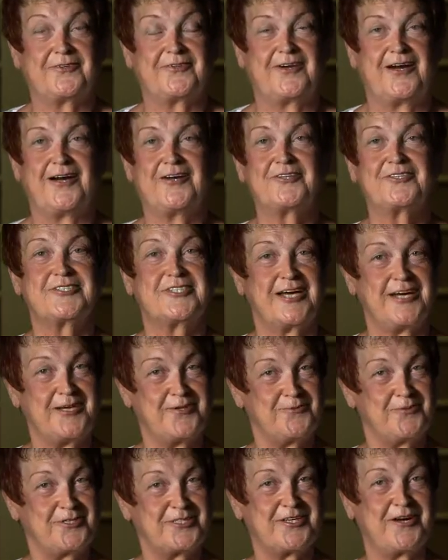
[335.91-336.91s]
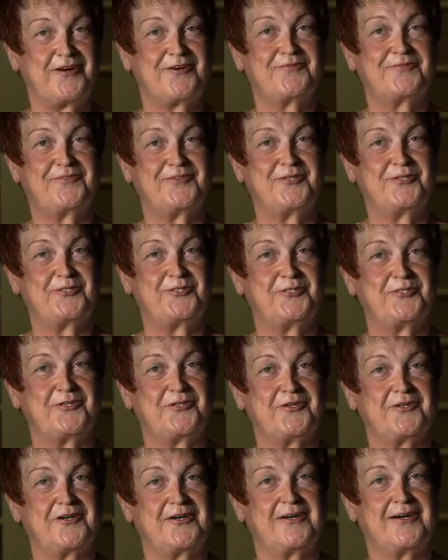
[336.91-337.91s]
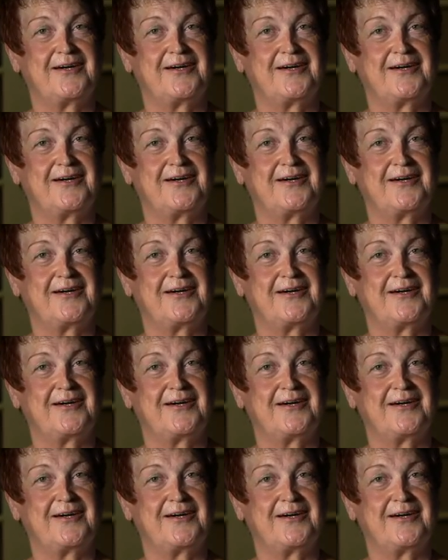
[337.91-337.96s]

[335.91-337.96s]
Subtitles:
Our son was our future.